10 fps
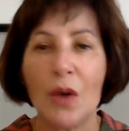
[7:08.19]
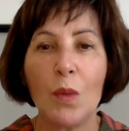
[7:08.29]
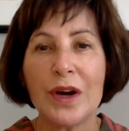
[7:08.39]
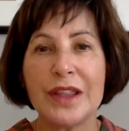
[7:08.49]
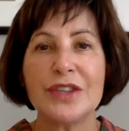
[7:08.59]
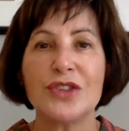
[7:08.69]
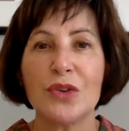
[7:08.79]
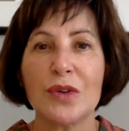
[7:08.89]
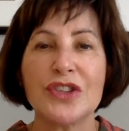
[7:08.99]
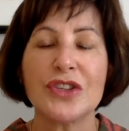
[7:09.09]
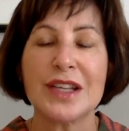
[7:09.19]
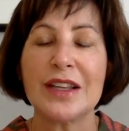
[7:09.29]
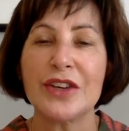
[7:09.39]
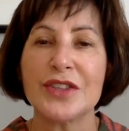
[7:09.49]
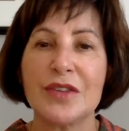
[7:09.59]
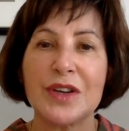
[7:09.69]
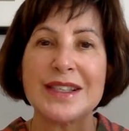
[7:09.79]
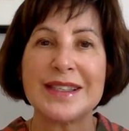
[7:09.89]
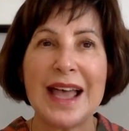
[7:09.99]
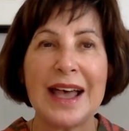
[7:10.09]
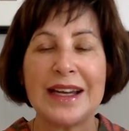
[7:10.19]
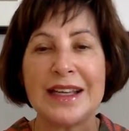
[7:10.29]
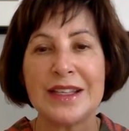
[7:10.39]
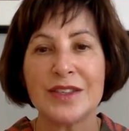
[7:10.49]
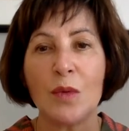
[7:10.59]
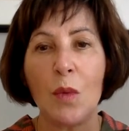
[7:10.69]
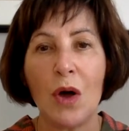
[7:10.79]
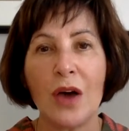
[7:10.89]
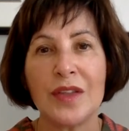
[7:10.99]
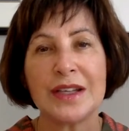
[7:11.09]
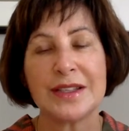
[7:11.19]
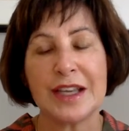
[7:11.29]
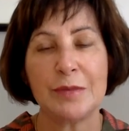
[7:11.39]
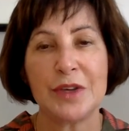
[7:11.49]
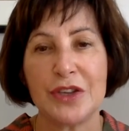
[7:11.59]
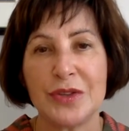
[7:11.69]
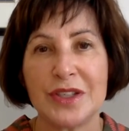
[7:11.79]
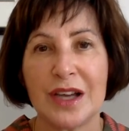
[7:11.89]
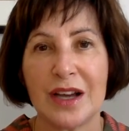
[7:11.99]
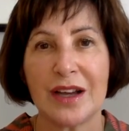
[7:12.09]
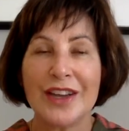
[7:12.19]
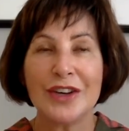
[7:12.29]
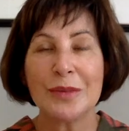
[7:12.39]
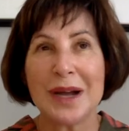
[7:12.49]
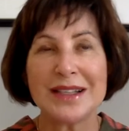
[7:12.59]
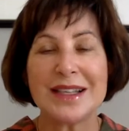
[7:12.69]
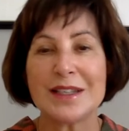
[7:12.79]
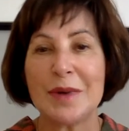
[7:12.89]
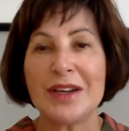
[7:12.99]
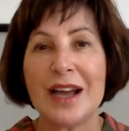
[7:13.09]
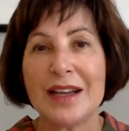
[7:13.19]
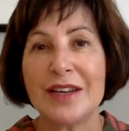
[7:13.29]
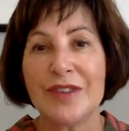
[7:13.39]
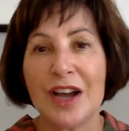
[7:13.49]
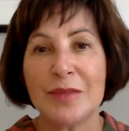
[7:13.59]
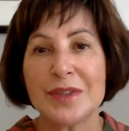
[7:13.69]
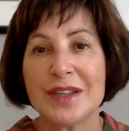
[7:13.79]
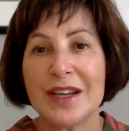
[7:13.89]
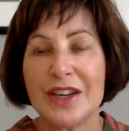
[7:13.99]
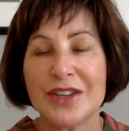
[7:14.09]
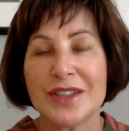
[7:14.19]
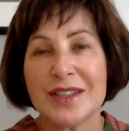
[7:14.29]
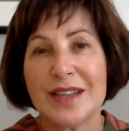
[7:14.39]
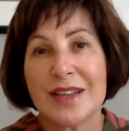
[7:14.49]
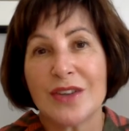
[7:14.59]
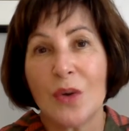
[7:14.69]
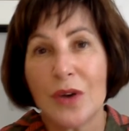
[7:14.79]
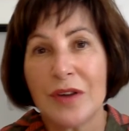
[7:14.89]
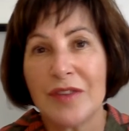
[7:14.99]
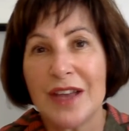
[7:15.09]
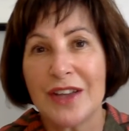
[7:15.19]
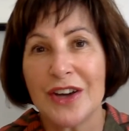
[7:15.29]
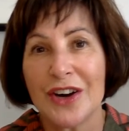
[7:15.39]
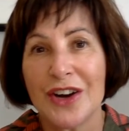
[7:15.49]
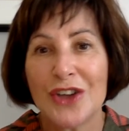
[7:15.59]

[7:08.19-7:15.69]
What are these stories you're telling yourself? Because that is the wall that is keeping you stuck. You know, mindset's about ninety-five percent of your success or your failure.